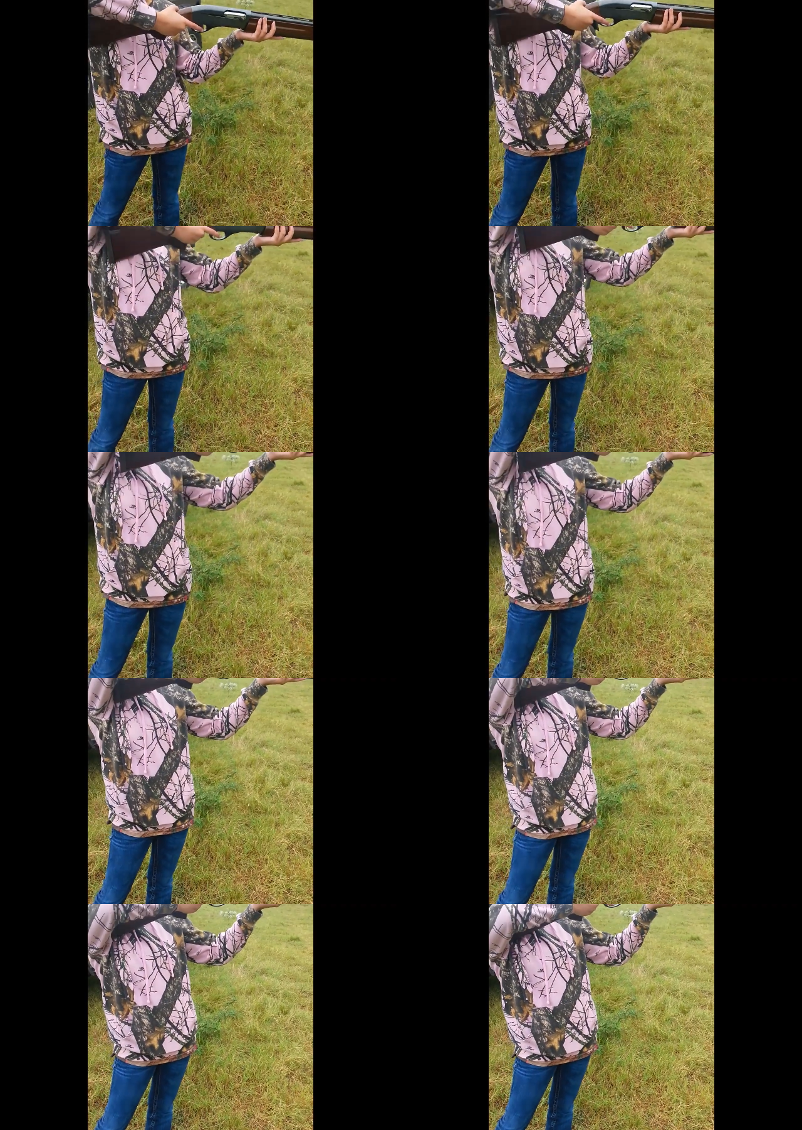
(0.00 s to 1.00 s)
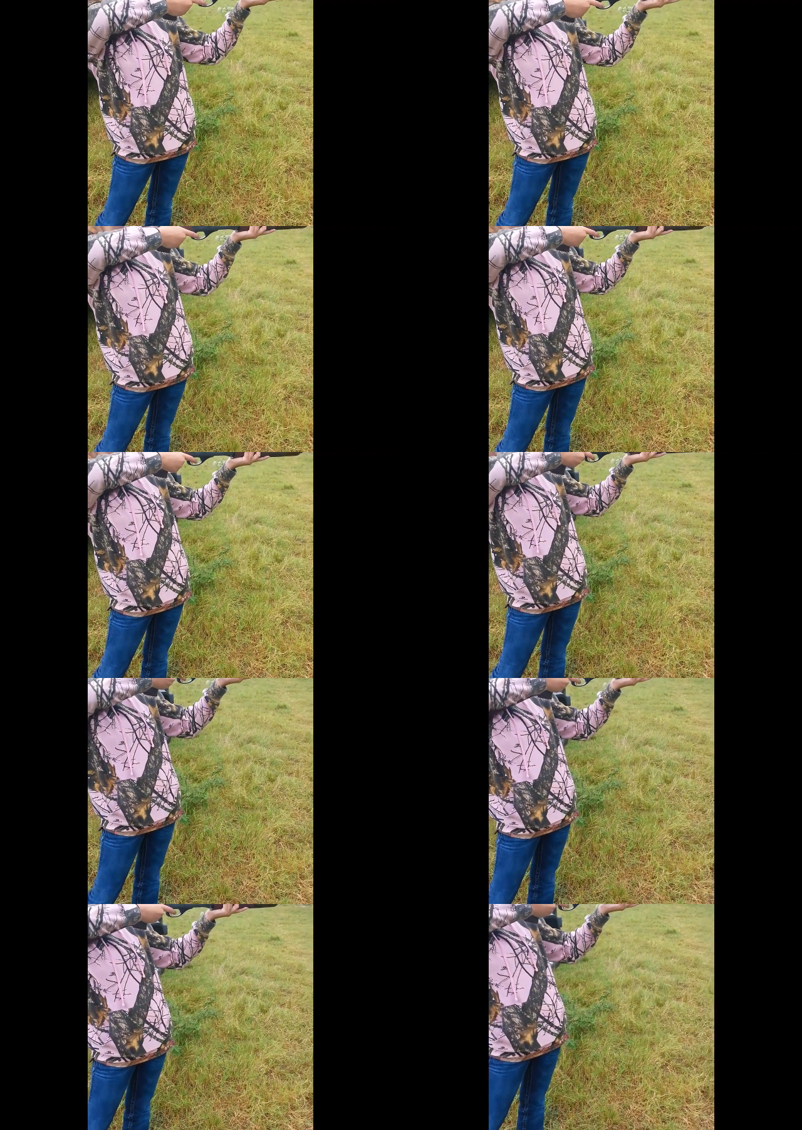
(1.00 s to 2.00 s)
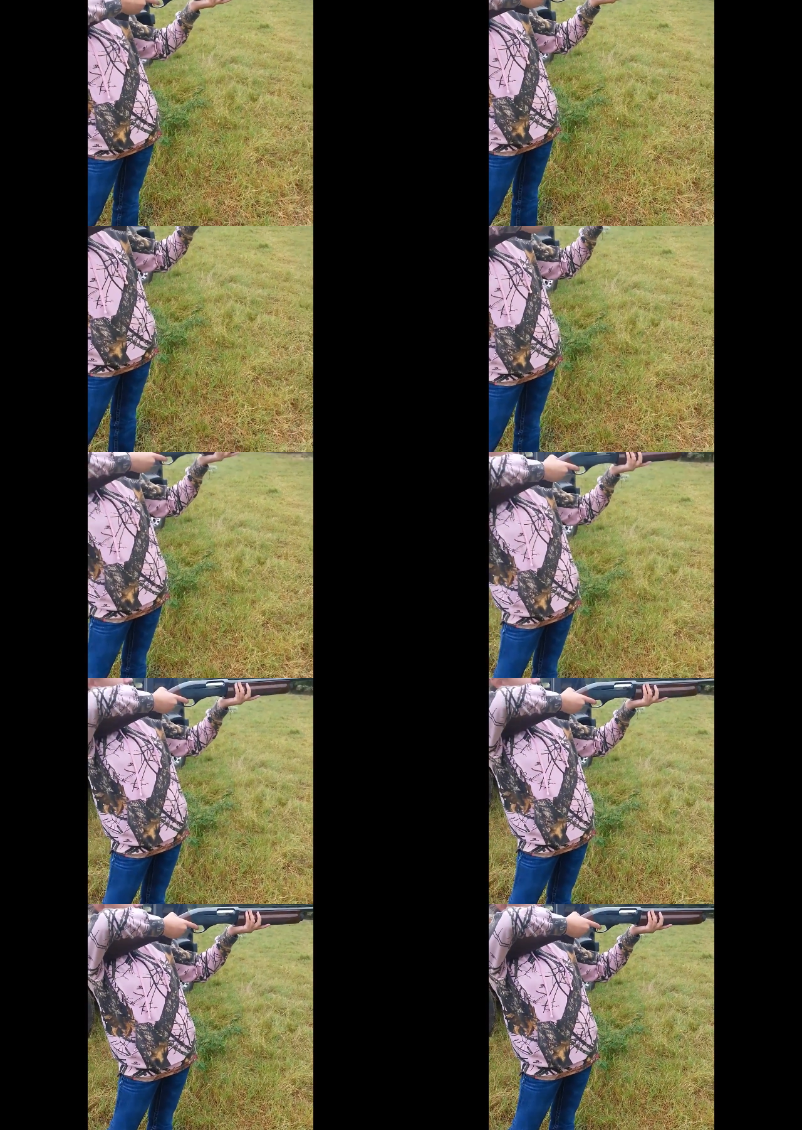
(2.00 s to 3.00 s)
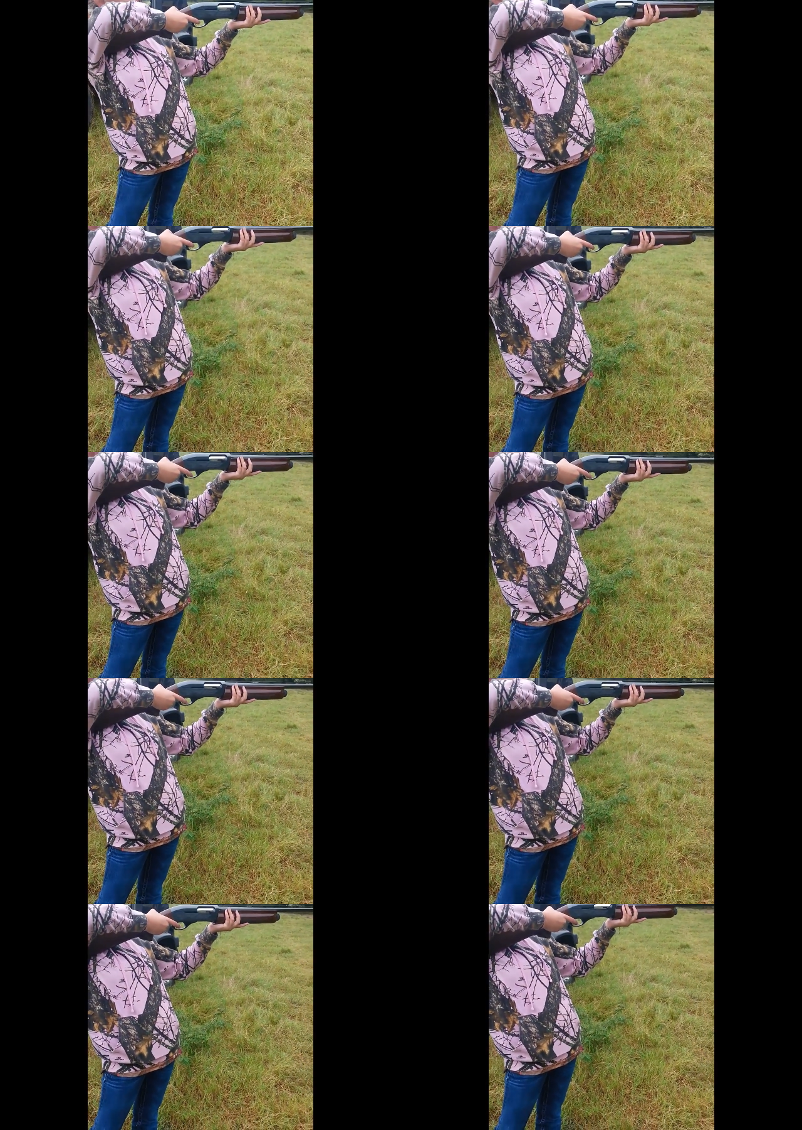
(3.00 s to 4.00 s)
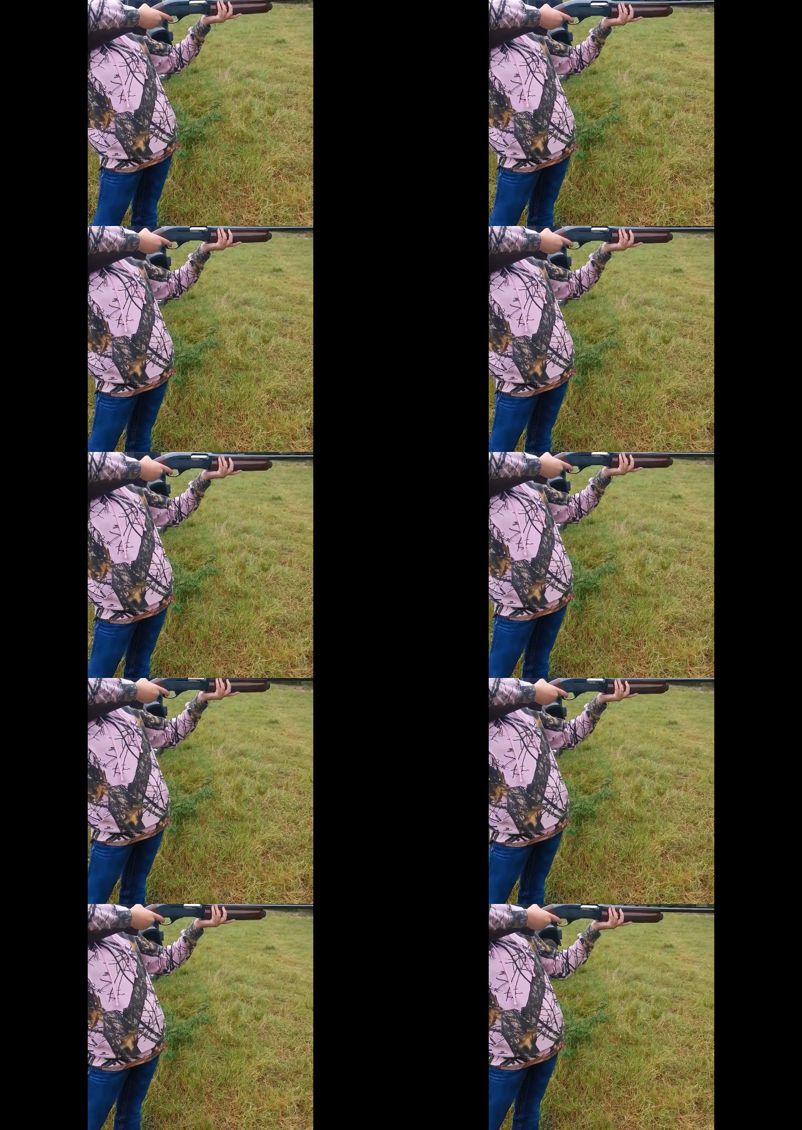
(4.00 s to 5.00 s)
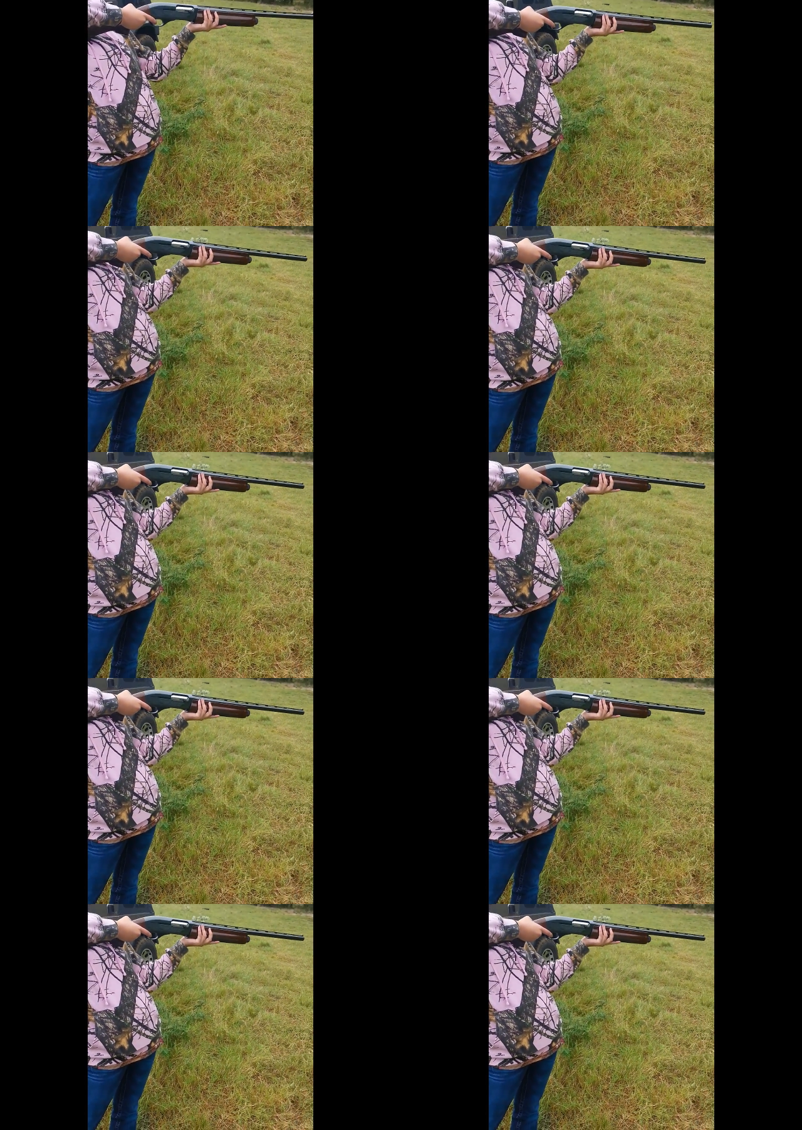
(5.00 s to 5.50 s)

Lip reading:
(no speaker visible)